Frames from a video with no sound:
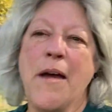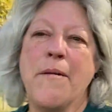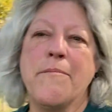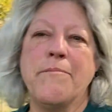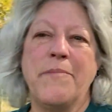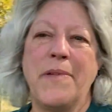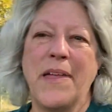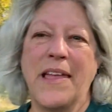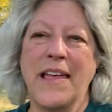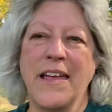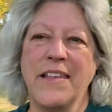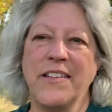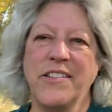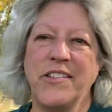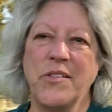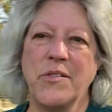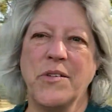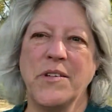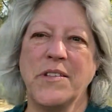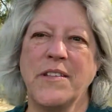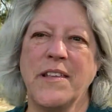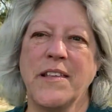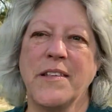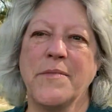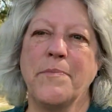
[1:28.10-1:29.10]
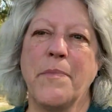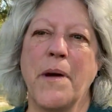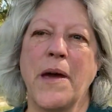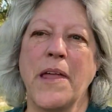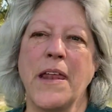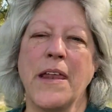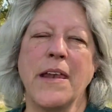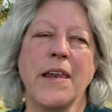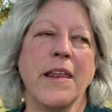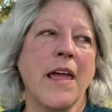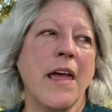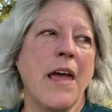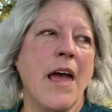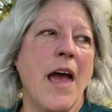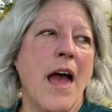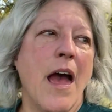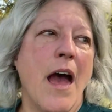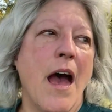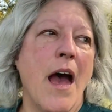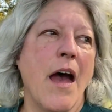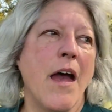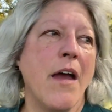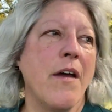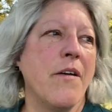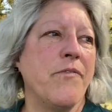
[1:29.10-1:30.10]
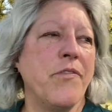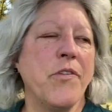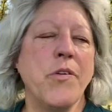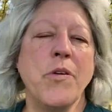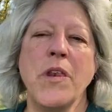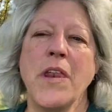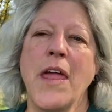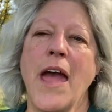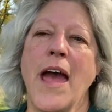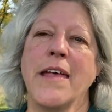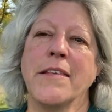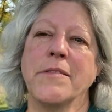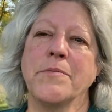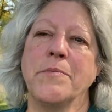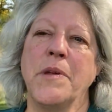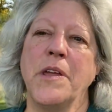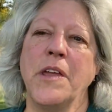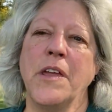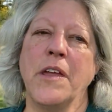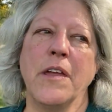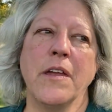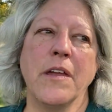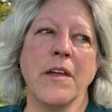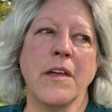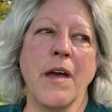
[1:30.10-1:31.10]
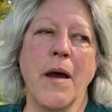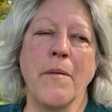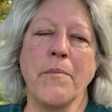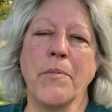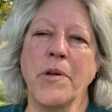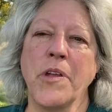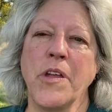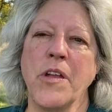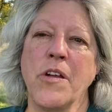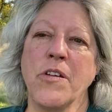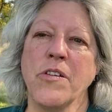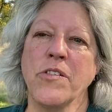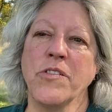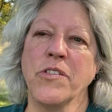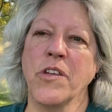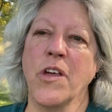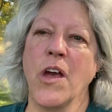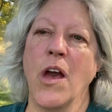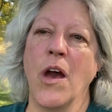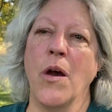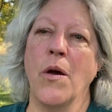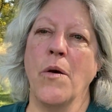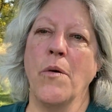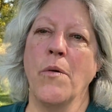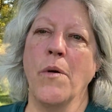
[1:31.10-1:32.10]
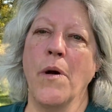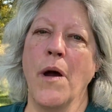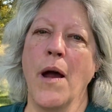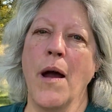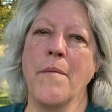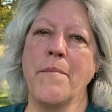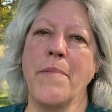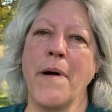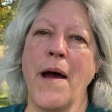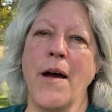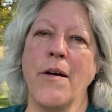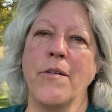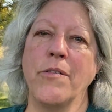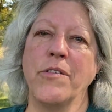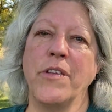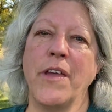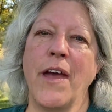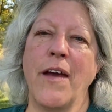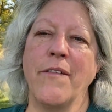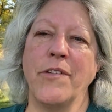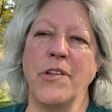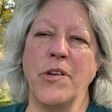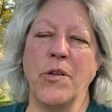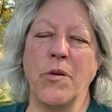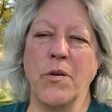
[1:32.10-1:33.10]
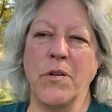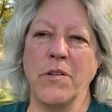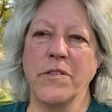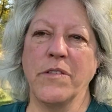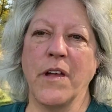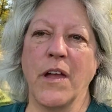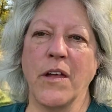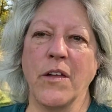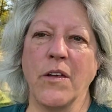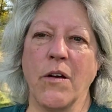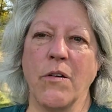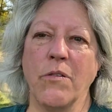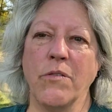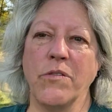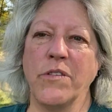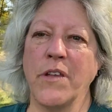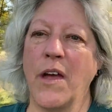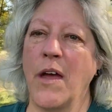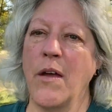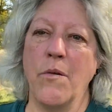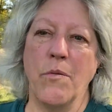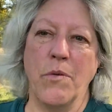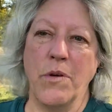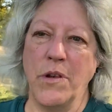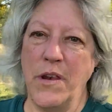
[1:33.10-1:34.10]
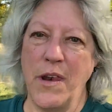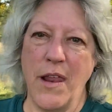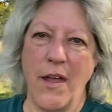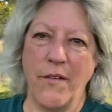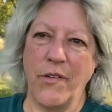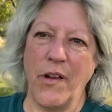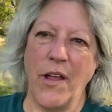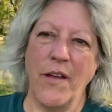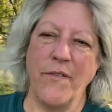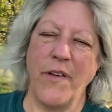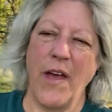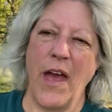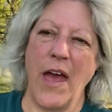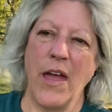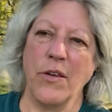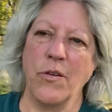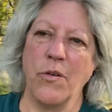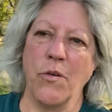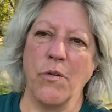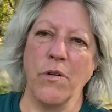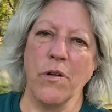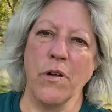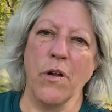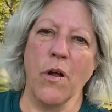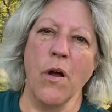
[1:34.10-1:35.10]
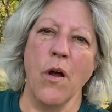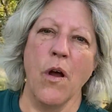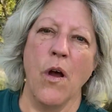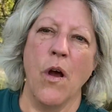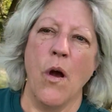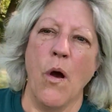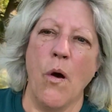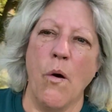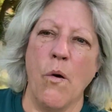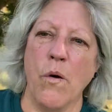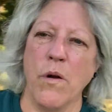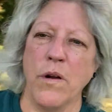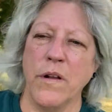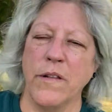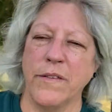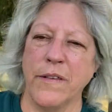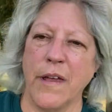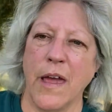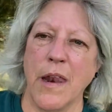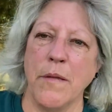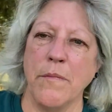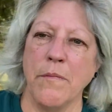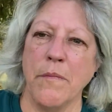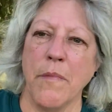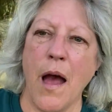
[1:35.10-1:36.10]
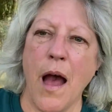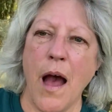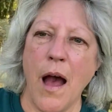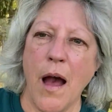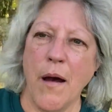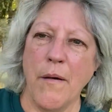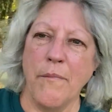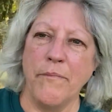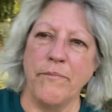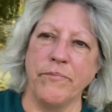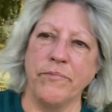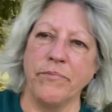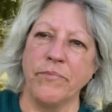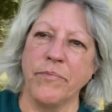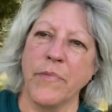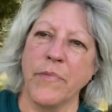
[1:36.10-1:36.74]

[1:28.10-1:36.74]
because she was disbudded. If you had asked me a couple years ago about having horns on goats, I would never have had horns on them.